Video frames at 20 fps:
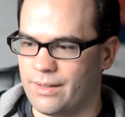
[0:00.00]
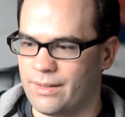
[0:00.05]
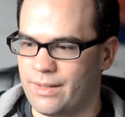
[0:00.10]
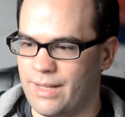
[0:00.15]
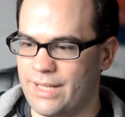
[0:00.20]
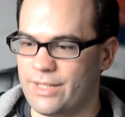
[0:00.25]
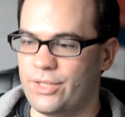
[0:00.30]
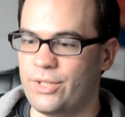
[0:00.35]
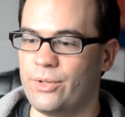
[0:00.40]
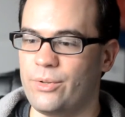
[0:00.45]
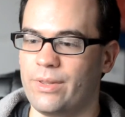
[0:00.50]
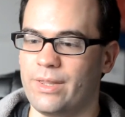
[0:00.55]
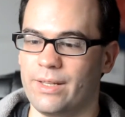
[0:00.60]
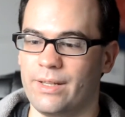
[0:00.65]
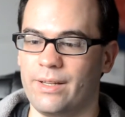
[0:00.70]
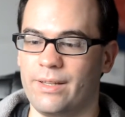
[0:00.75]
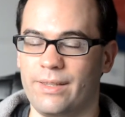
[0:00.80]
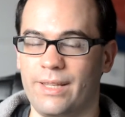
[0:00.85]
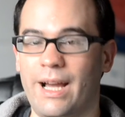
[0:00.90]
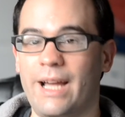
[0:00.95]
And 2,
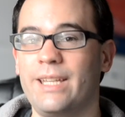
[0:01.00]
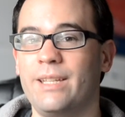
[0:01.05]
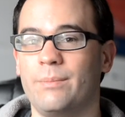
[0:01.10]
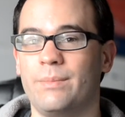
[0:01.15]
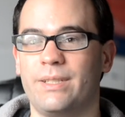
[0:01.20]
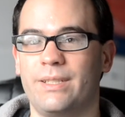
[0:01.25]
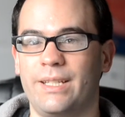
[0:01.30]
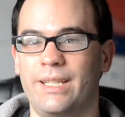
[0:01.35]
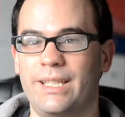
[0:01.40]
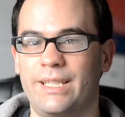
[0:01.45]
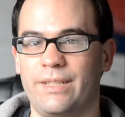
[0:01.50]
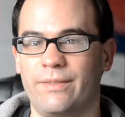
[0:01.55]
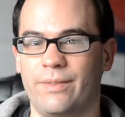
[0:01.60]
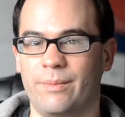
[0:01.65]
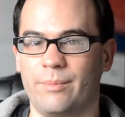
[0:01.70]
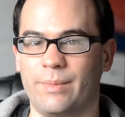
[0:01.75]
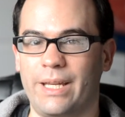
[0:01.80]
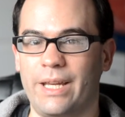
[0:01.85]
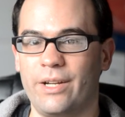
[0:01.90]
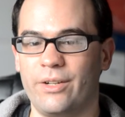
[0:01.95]
the items that each of
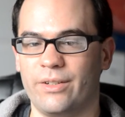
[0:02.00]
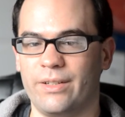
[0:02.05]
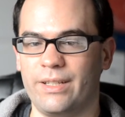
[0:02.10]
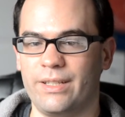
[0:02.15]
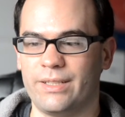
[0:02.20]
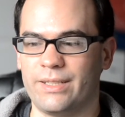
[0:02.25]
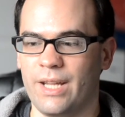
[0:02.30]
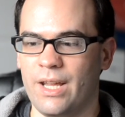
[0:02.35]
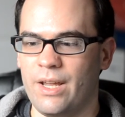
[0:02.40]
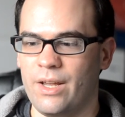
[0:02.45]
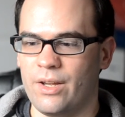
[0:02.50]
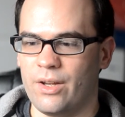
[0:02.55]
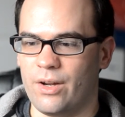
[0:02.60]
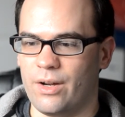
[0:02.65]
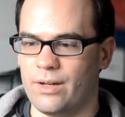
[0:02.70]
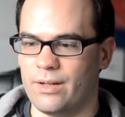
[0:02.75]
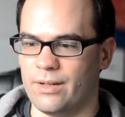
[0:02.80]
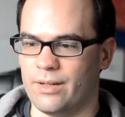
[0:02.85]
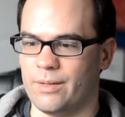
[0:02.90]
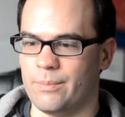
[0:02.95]
them carries
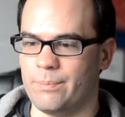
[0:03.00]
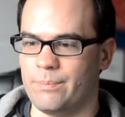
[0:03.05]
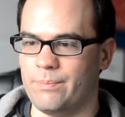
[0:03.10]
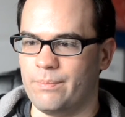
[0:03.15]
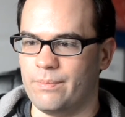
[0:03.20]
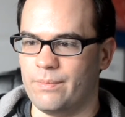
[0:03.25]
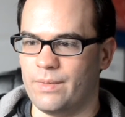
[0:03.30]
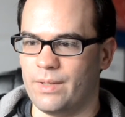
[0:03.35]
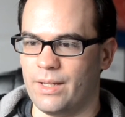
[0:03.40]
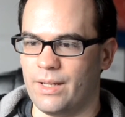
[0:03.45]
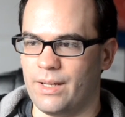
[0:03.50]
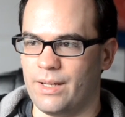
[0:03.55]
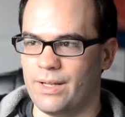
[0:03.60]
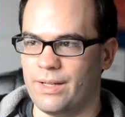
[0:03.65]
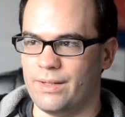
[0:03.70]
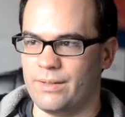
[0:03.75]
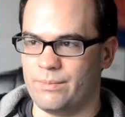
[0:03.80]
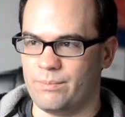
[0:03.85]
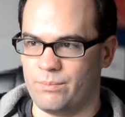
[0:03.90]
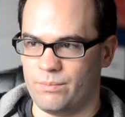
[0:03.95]
are
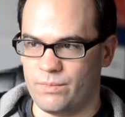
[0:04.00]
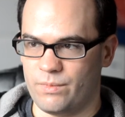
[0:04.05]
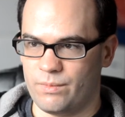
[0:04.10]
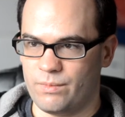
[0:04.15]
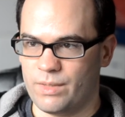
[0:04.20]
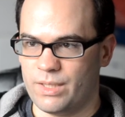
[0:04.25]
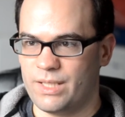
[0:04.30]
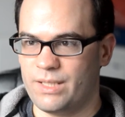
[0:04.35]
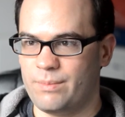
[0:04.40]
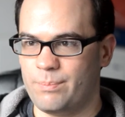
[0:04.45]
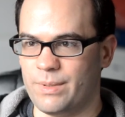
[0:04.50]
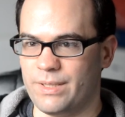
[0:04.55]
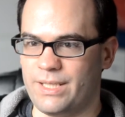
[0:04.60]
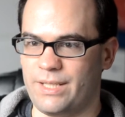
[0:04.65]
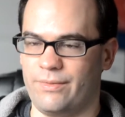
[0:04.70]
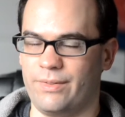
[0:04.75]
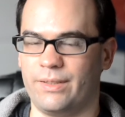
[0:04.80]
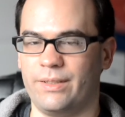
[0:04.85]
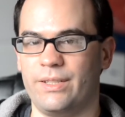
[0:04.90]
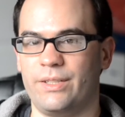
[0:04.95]

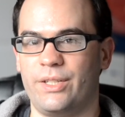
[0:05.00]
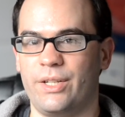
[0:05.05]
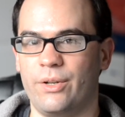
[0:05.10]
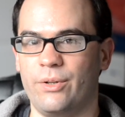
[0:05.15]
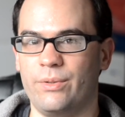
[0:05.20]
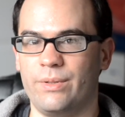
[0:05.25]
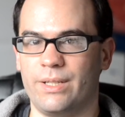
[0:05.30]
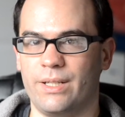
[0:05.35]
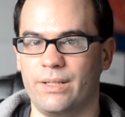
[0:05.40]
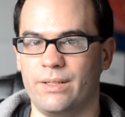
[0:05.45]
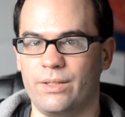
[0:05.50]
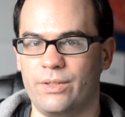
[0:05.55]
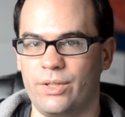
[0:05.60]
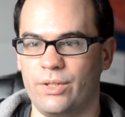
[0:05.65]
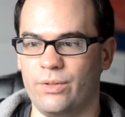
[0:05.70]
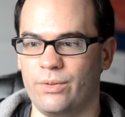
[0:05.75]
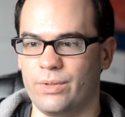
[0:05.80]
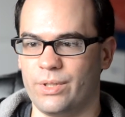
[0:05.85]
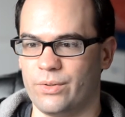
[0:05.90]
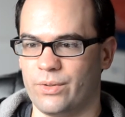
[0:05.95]
specifically chosen
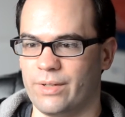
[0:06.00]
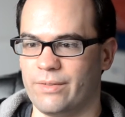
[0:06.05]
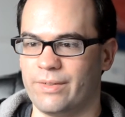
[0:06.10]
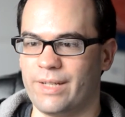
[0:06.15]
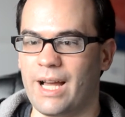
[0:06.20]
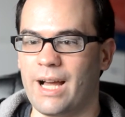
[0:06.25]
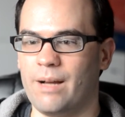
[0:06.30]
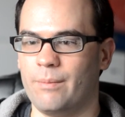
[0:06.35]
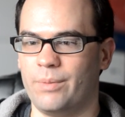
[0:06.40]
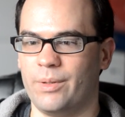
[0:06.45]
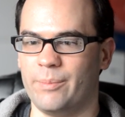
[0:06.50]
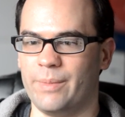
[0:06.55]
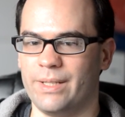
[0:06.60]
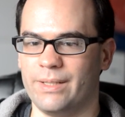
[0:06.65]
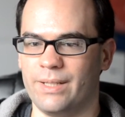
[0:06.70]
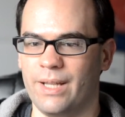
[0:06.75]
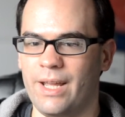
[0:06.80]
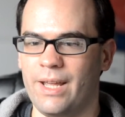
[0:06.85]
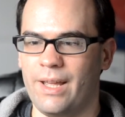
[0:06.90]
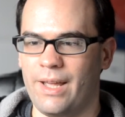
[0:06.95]
to sort of
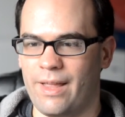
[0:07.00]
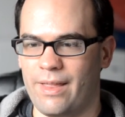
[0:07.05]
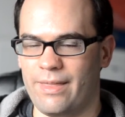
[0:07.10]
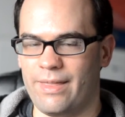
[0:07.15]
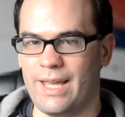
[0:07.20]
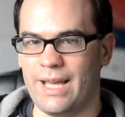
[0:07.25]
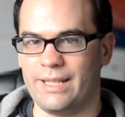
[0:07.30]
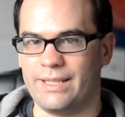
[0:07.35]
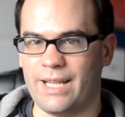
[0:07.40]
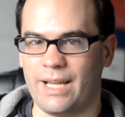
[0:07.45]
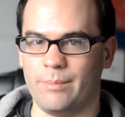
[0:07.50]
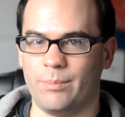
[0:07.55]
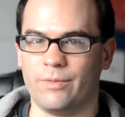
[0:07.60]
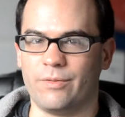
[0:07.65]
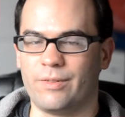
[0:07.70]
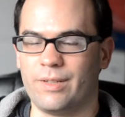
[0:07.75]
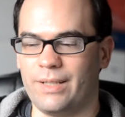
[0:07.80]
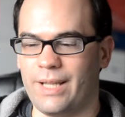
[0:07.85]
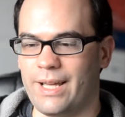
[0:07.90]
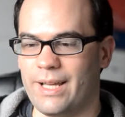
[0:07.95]
complement that type of
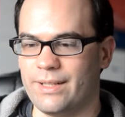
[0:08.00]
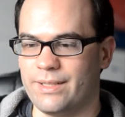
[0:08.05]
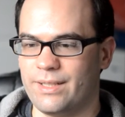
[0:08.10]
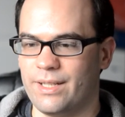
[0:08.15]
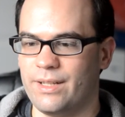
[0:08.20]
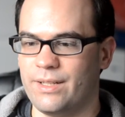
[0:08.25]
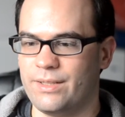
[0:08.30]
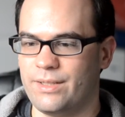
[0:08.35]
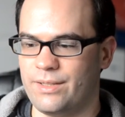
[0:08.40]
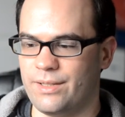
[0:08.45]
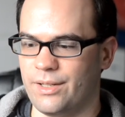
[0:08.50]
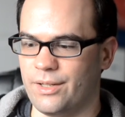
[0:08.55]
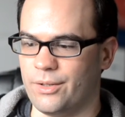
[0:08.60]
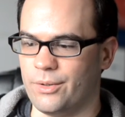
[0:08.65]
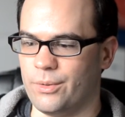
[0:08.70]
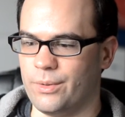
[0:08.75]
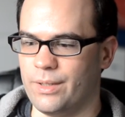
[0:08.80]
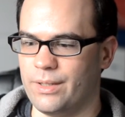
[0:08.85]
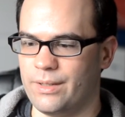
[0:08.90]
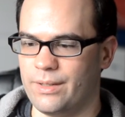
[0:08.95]
class.
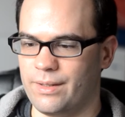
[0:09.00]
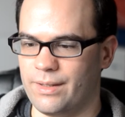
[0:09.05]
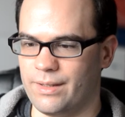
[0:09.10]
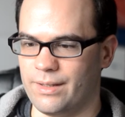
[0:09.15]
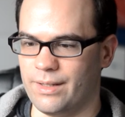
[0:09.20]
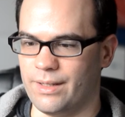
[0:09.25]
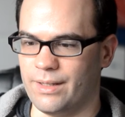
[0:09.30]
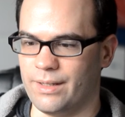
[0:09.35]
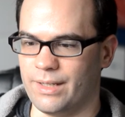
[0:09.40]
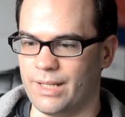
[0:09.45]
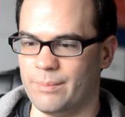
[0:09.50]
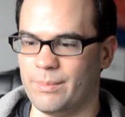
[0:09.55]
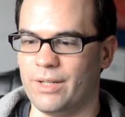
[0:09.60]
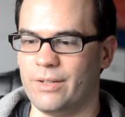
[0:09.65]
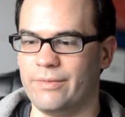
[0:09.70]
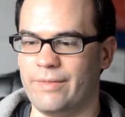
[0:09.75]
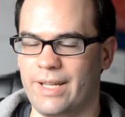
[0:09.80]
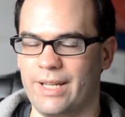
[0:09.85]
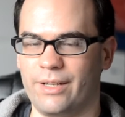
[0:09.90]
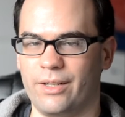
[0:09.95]
So the
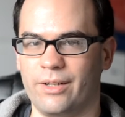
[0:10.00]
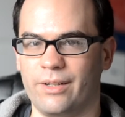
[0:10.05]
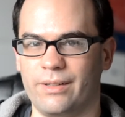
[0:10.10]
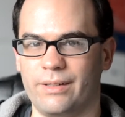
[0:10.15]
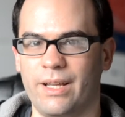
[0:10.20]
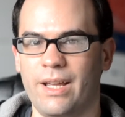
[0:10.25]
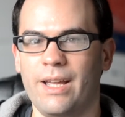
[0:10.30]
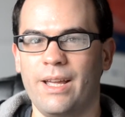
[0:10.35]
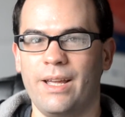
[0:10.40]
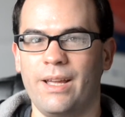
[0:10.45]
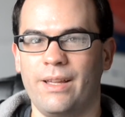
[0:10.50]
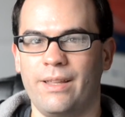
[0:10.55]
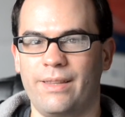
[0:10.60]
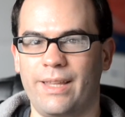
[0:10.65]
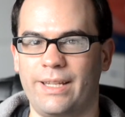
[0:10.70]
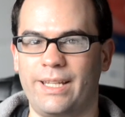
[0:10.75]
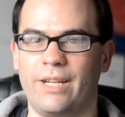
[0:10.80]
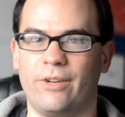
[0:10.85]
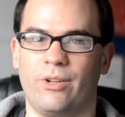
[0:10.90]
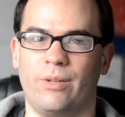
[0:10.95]
Gunmetal Vanguard,
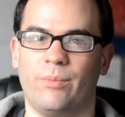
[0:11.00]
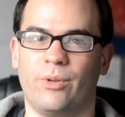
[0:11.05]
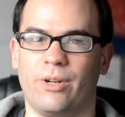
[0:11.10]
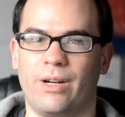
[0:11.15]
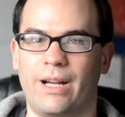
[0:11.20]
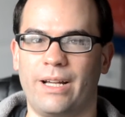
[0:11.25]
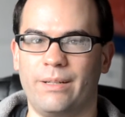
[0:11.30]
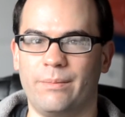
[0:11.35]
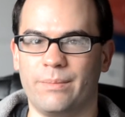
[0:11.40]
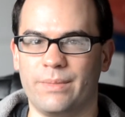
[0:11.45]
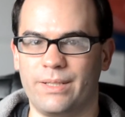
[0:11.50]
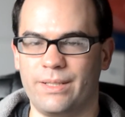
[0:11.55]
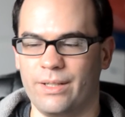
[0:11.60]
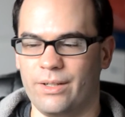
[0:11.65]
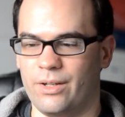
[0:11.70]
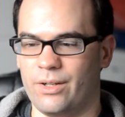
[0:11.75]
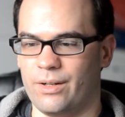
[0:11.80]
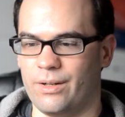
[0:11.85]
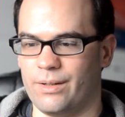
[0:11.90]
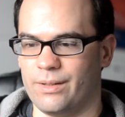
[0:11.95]
they carry more items that
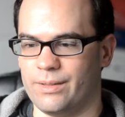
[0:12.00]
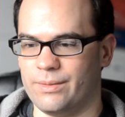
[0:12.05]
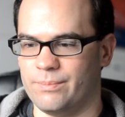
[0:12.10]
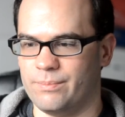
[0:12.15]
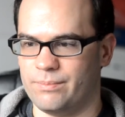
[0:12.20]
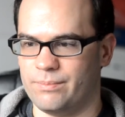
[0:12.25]
are